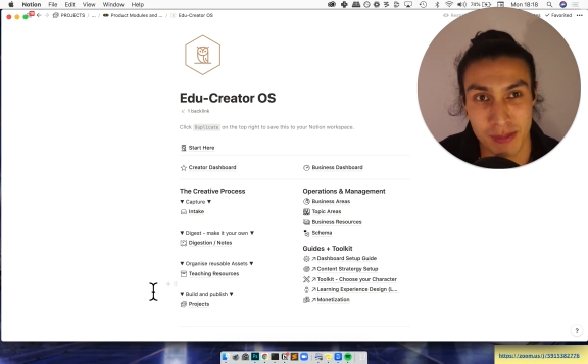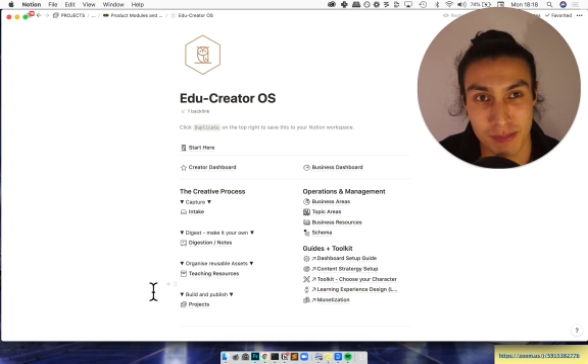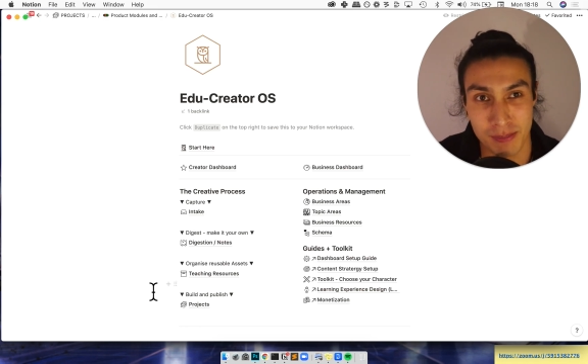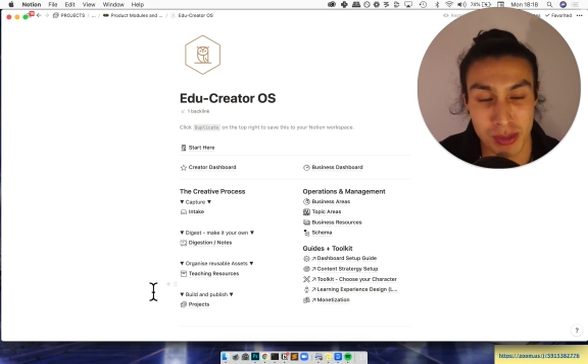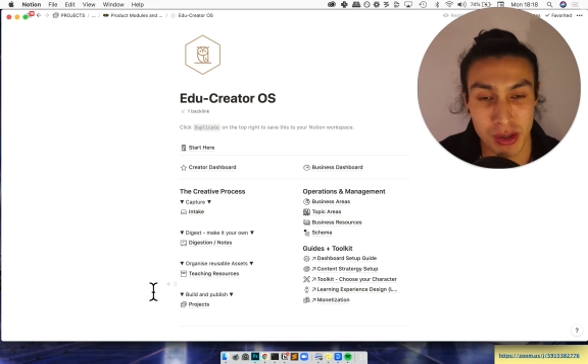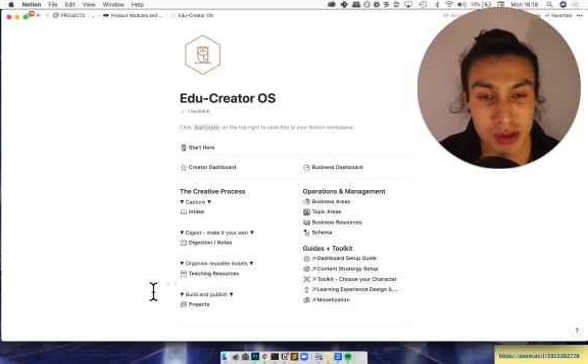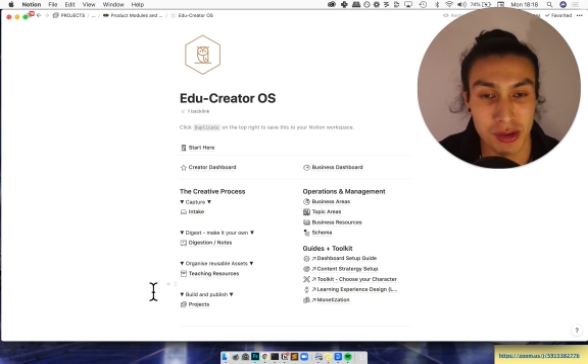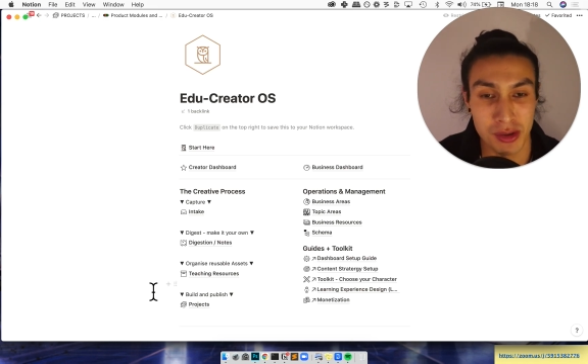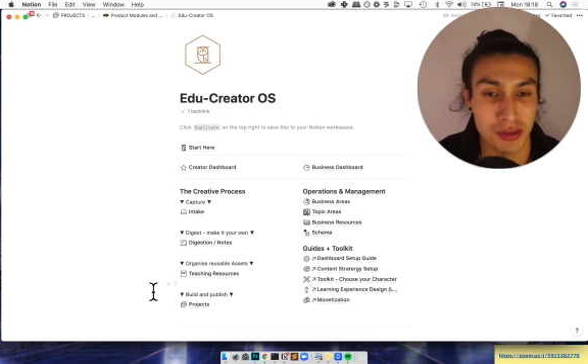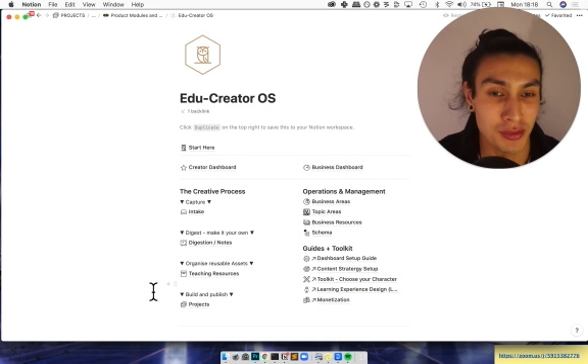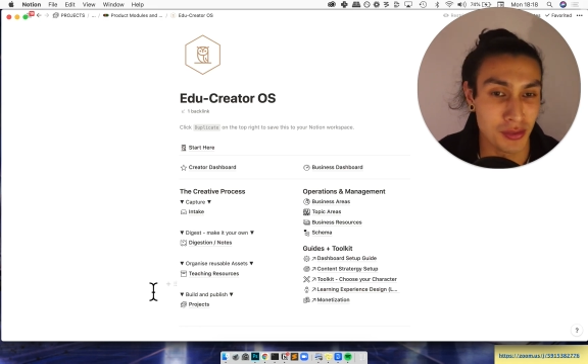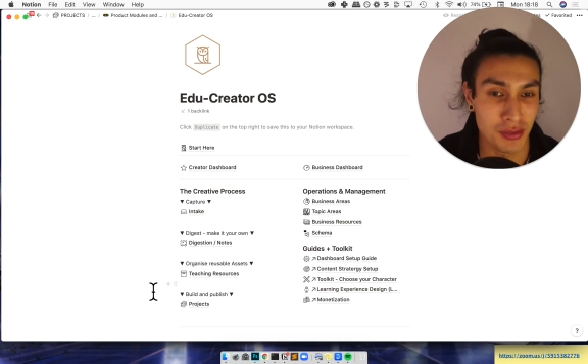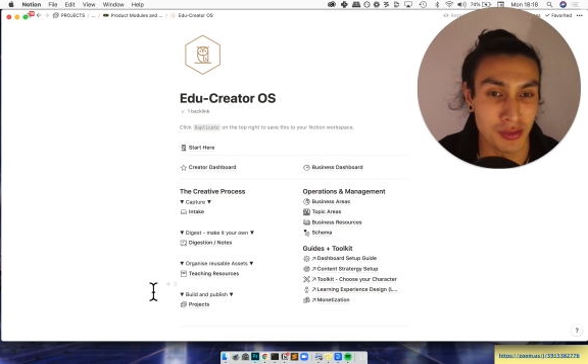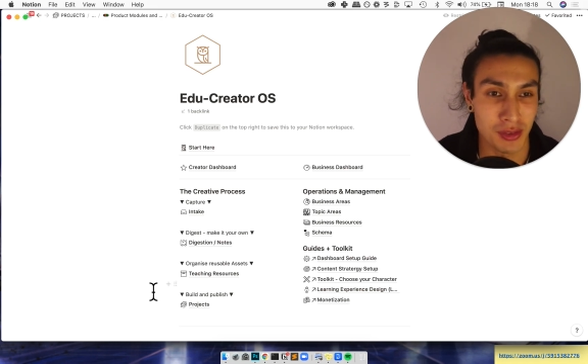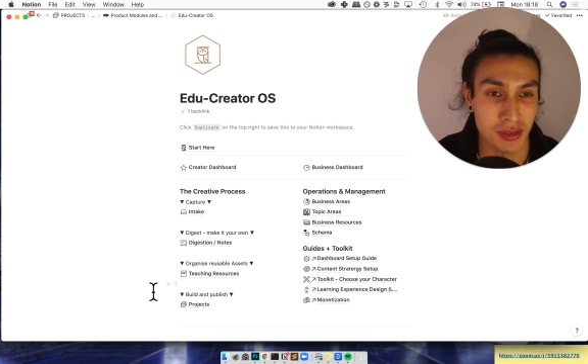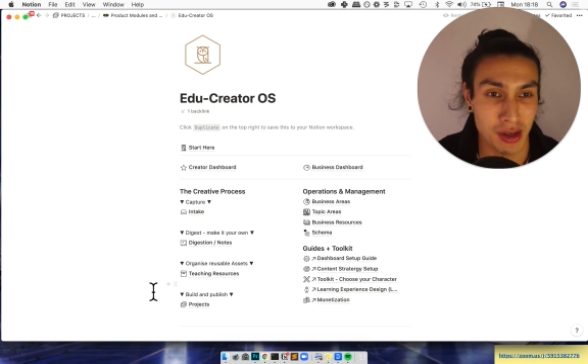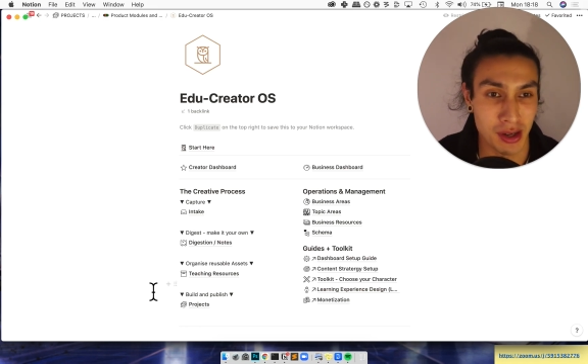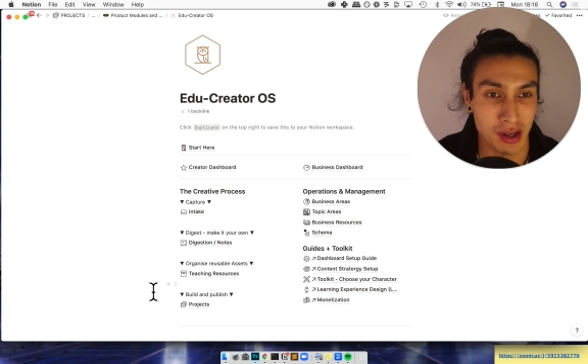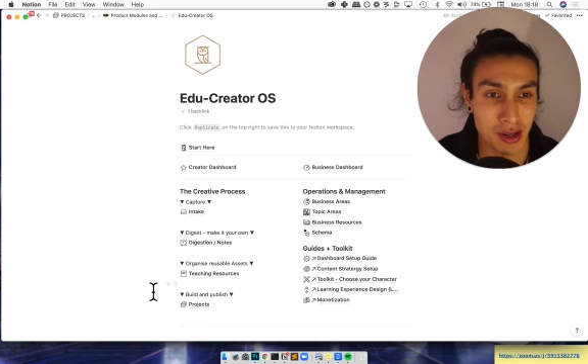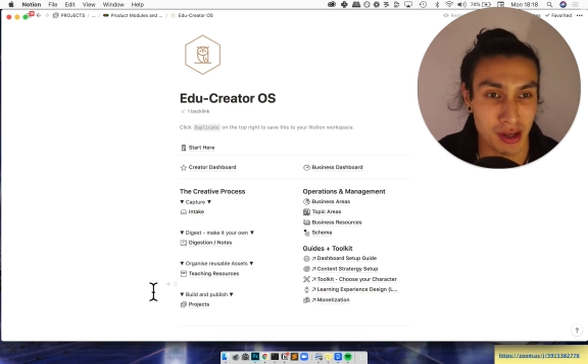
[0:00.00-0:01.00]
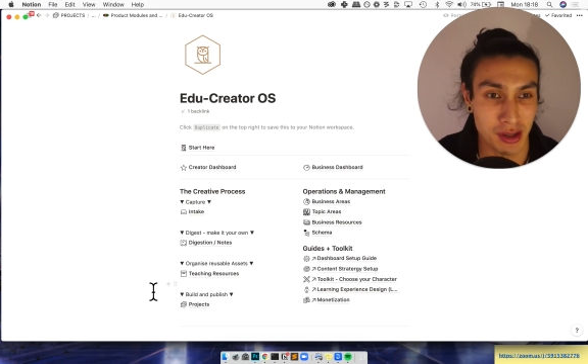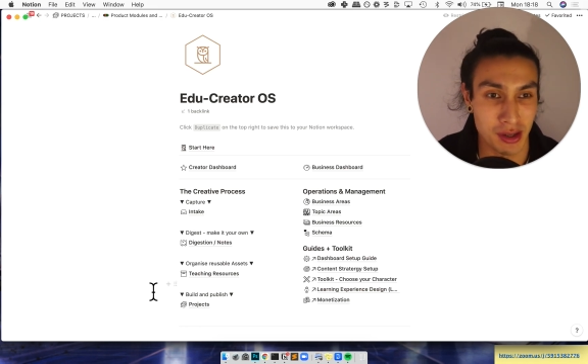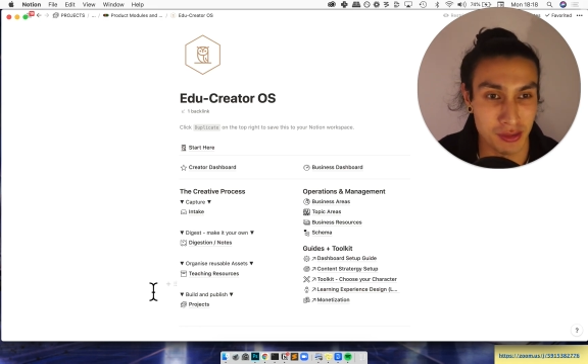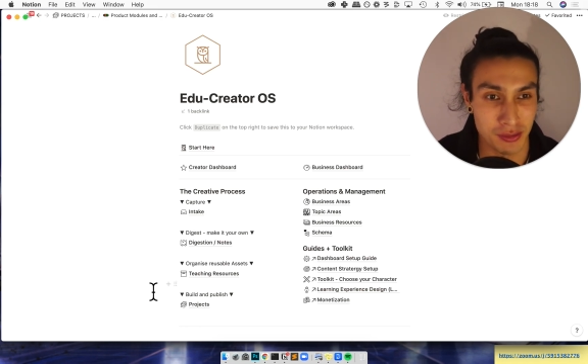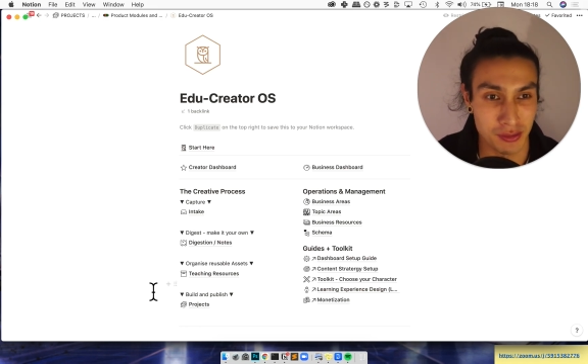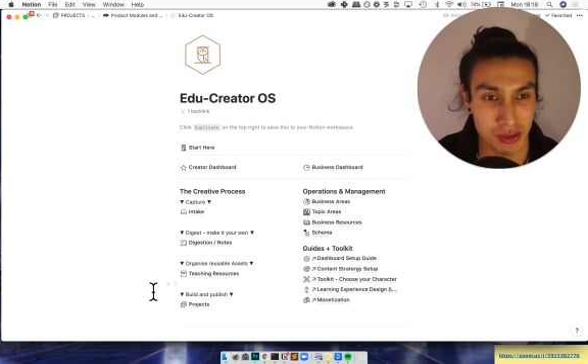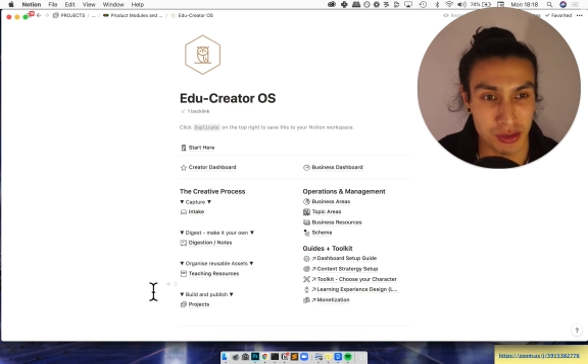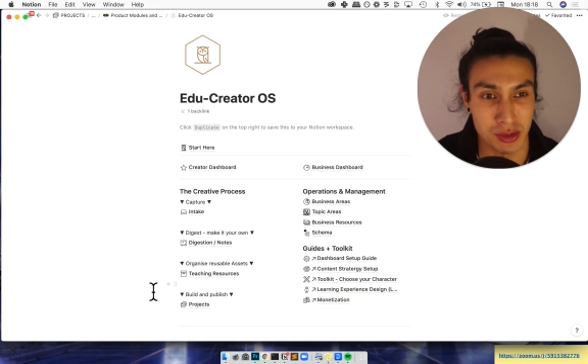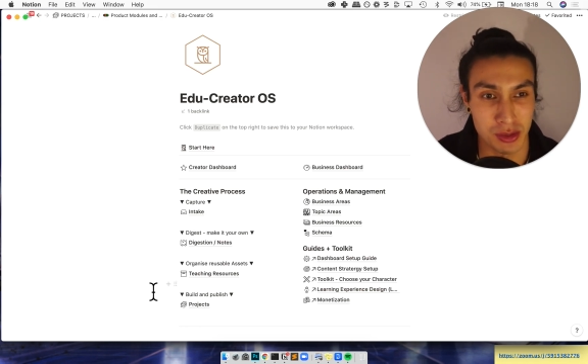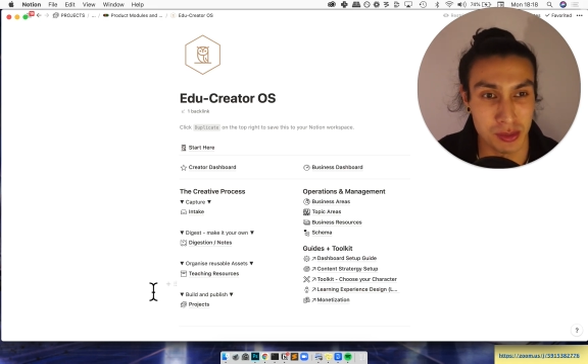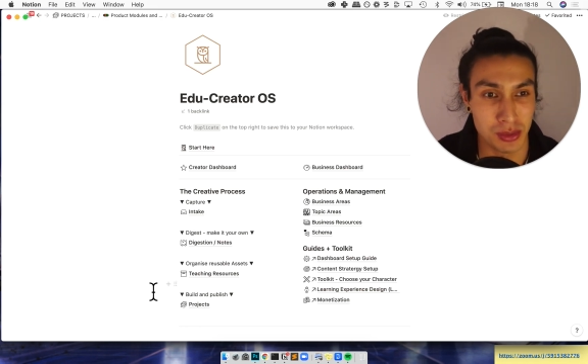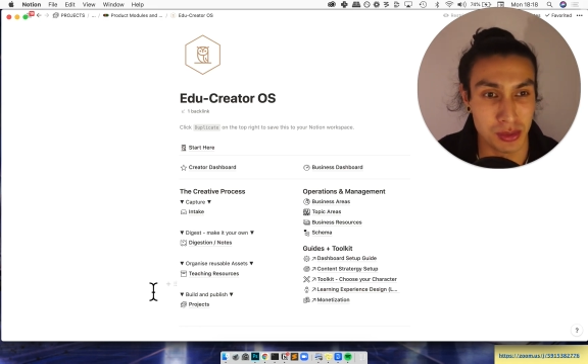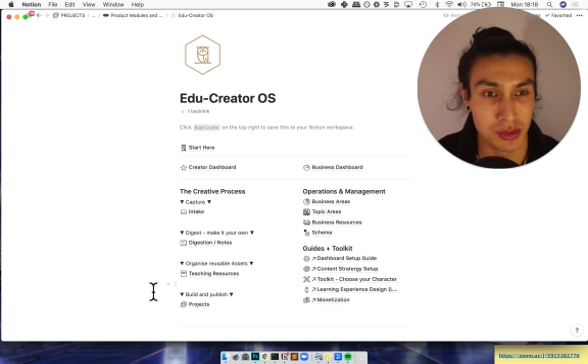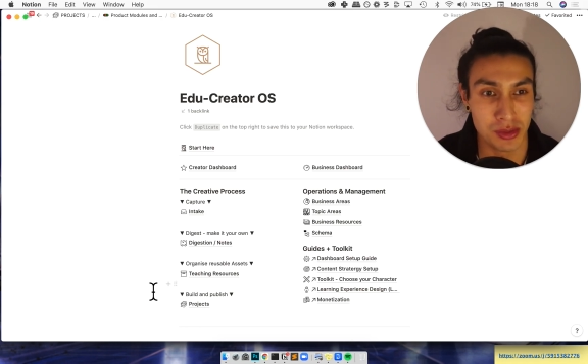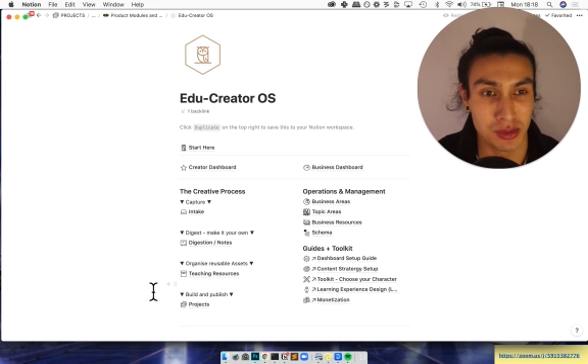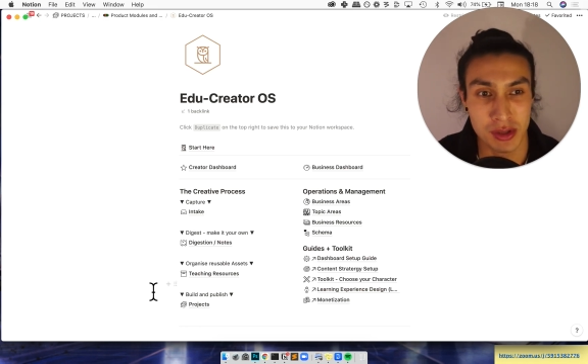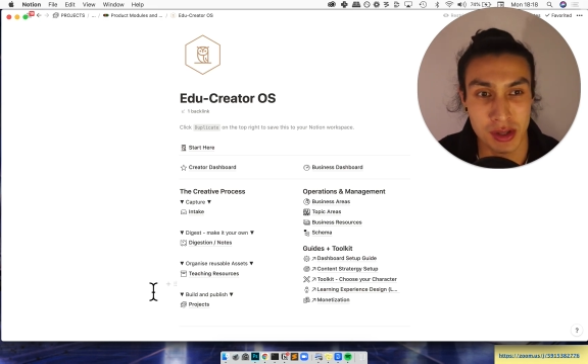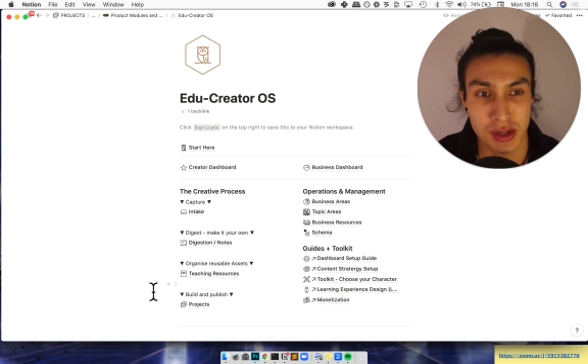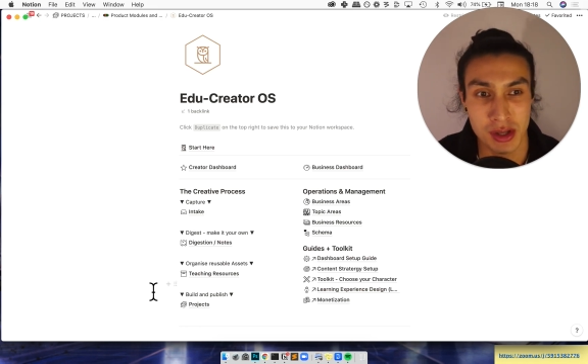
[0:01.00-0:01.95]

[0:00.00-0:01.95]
both are viewable